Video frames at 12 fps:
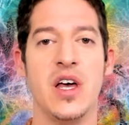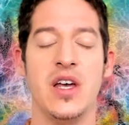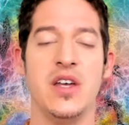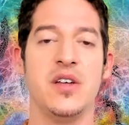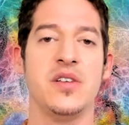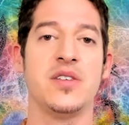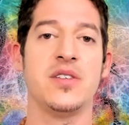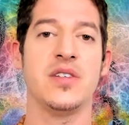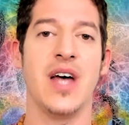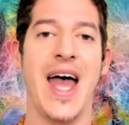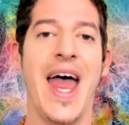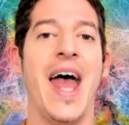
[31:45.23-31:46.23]
is
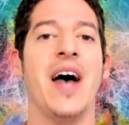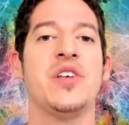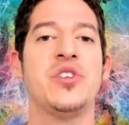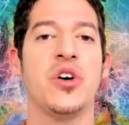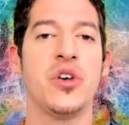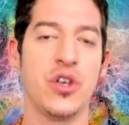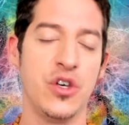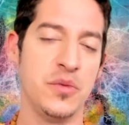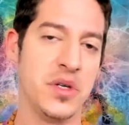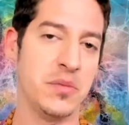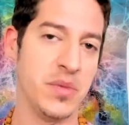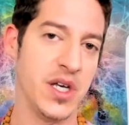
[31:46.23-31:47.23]
as a
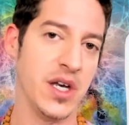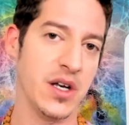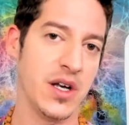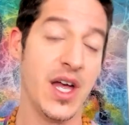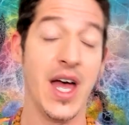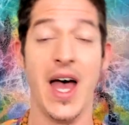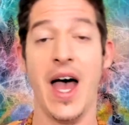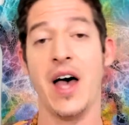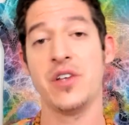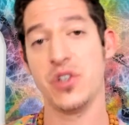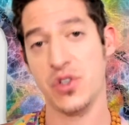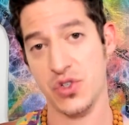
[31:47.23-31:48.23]
human being,
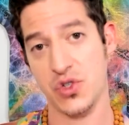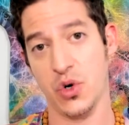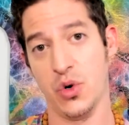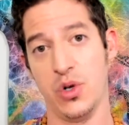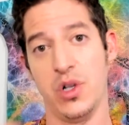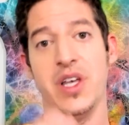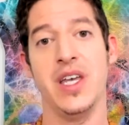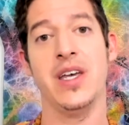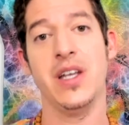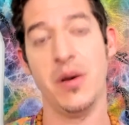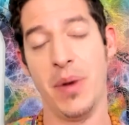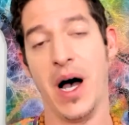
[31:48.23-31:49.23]
as a soul
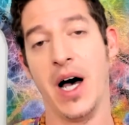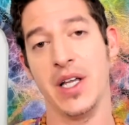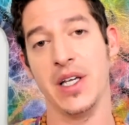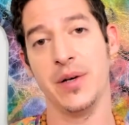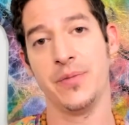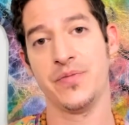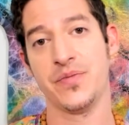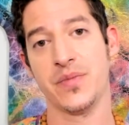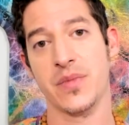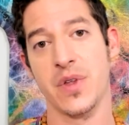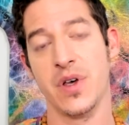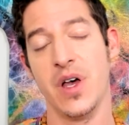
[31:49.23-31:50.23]
in a body,
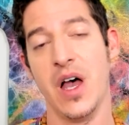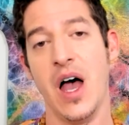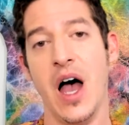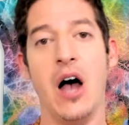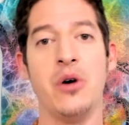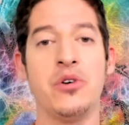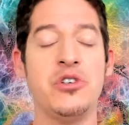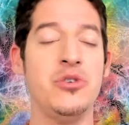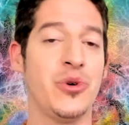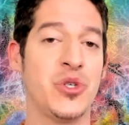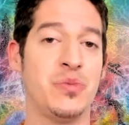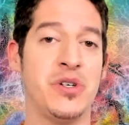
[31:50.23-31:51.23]
how can you
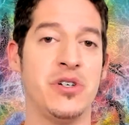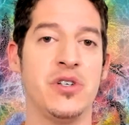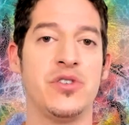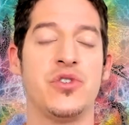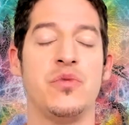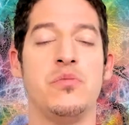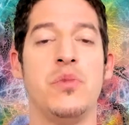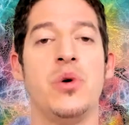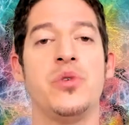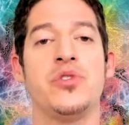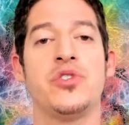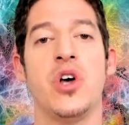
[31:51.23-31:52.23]
experience the
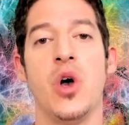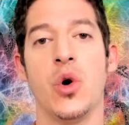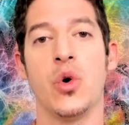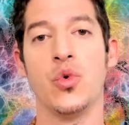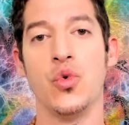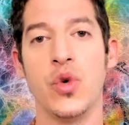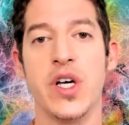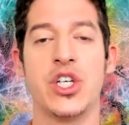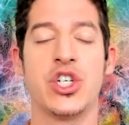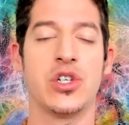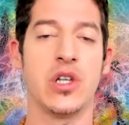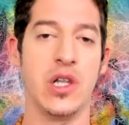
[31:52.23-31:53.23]
most
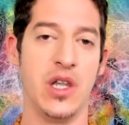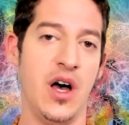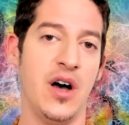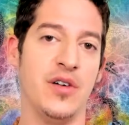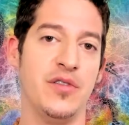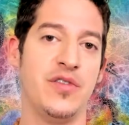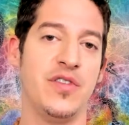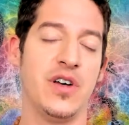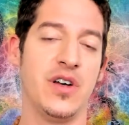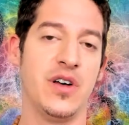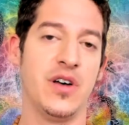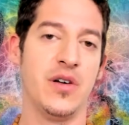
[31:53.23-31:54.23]
rich love
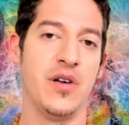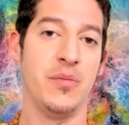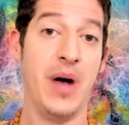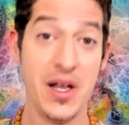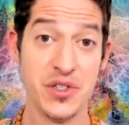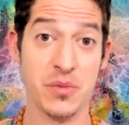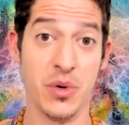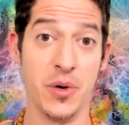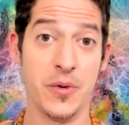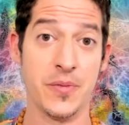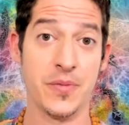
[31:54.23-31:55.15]
possible,